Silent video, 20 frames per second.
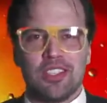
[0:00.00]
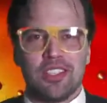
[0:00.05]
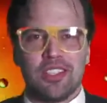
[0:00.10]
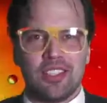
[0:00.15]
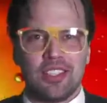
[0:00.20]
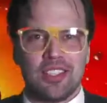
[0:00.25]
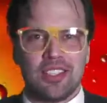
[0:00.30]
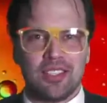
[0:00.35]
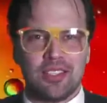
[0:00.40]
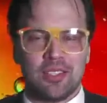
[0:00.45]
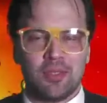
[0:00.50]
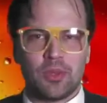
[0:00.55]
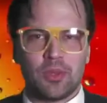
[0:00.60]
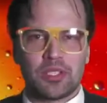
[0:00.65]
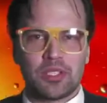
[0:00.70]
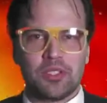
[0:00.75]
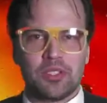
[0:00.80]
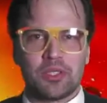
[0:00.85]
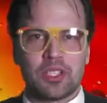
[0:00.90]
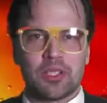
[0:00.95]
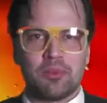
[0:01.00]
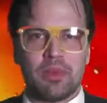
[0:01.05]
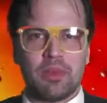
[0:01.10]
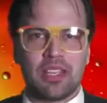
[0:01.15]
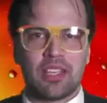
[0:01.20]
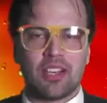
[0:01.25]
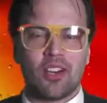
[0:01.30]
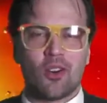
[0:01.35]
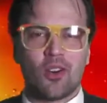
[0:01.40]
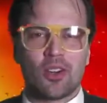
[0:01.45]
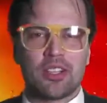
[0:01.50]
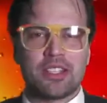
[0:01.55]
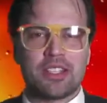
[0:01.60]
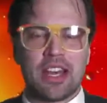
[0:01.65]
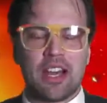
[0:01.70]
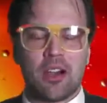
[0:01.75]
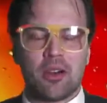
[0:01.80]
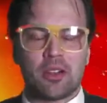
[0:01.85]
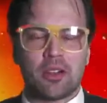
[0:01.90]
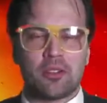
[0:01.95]
in what you can make art
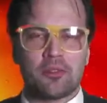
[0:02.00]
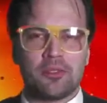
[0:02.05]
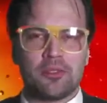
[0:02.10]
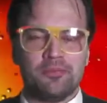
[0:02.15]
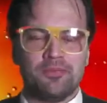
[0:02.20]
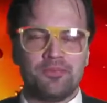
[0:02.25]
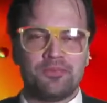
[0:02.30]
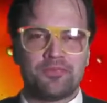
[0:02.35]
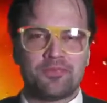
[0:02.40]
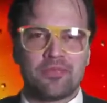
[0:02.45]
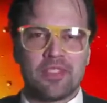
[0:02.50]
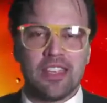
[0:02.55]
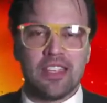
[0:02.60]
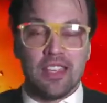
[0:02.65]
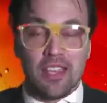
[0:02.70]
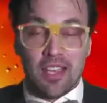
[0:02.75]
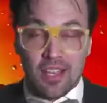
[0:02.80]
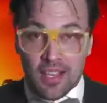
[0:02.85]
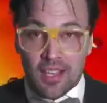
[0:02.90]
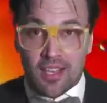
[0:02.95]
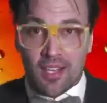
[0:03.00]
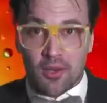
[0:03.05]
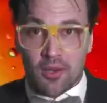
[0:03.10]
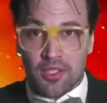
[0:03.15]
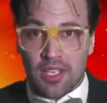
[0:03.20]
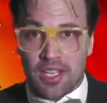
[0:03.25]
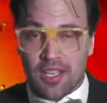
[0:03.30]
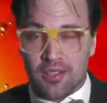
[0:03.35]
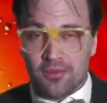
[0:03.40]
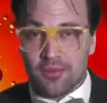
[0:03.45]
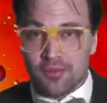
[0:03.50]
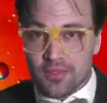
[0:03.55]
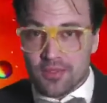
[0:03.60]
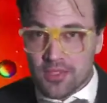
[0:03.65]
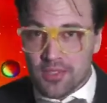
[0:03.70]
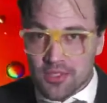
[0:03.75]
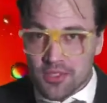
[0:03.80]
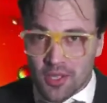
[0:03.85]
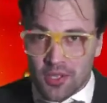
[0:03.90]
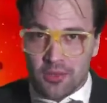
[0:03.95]
out of. Okay,
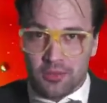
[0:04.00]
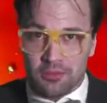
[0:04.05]
so